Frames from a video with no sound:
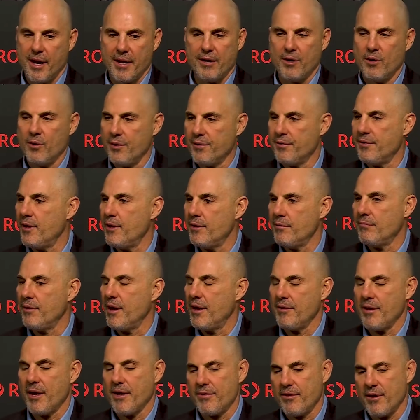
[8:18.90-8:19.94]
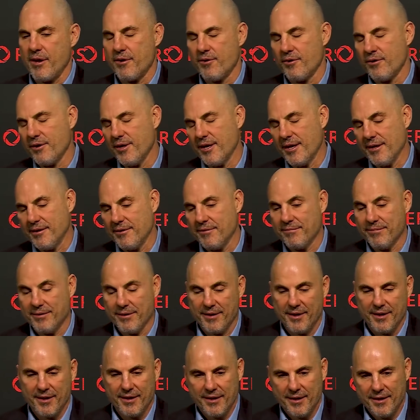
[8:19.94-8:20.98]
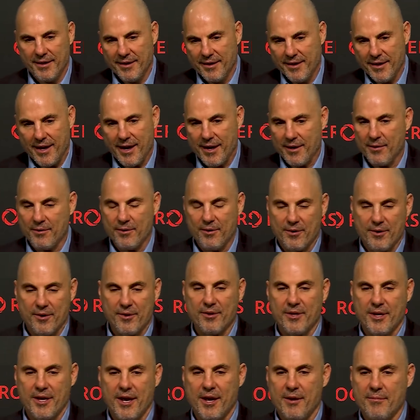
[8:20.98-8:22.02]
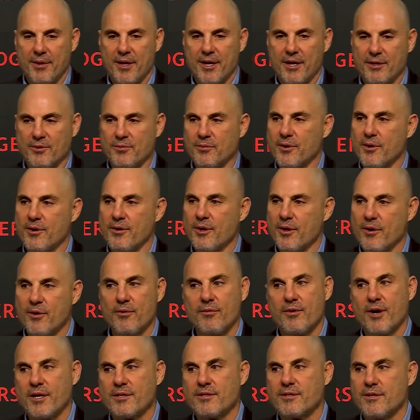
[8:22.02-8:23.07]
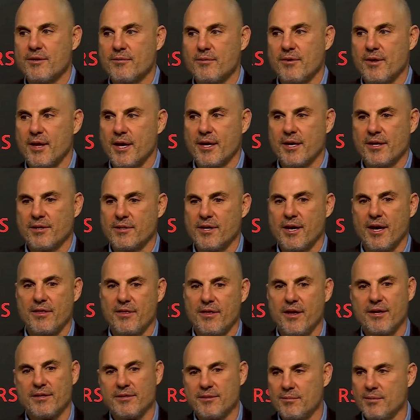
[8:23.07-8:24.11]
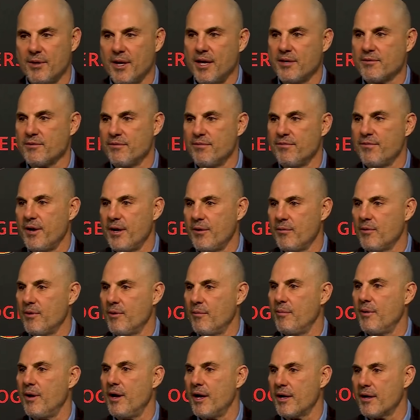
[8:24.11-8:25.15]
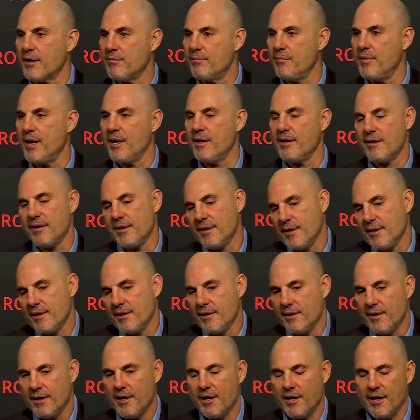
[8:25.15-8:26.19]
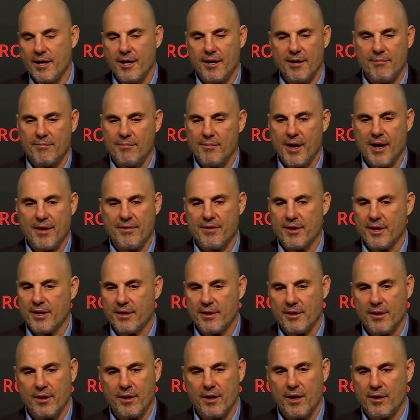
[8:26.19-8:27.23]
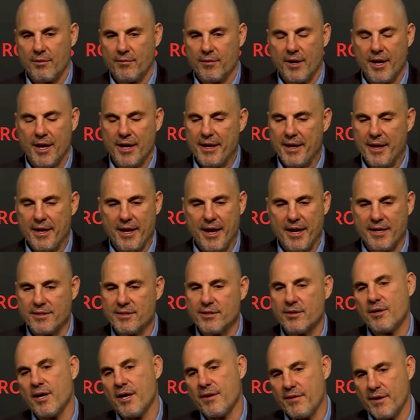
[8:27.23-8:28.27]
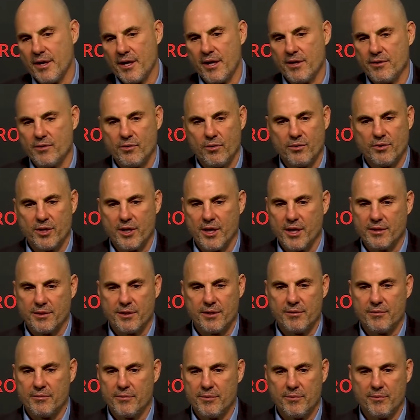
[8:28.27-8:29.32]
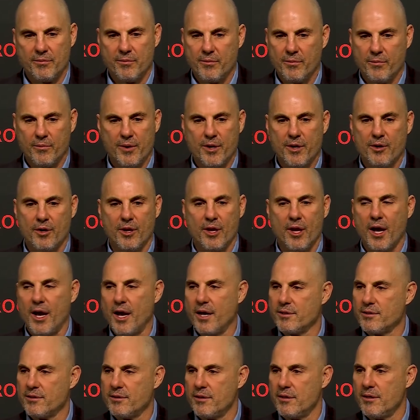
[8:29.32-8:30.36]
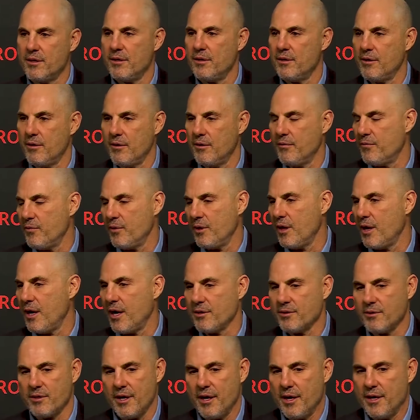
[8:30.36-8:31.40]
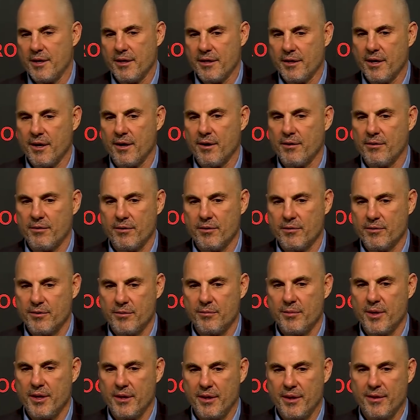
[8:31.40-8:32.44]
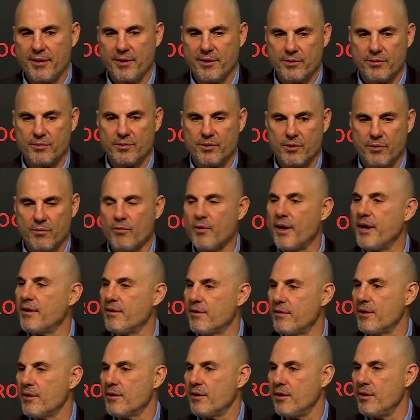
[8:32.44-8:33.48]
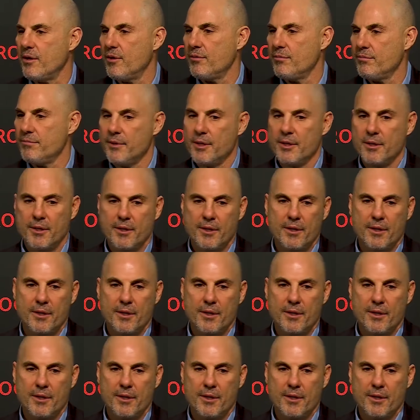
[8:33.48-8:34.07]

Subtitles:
I know it did. I thought early, I don't know early on because we were a little rusty. I thought some guys were fighting with the puck, but I think in the long run, and I think I told you guys, win or loss, if we lost, I didn't care. To me, this was the right thing to do.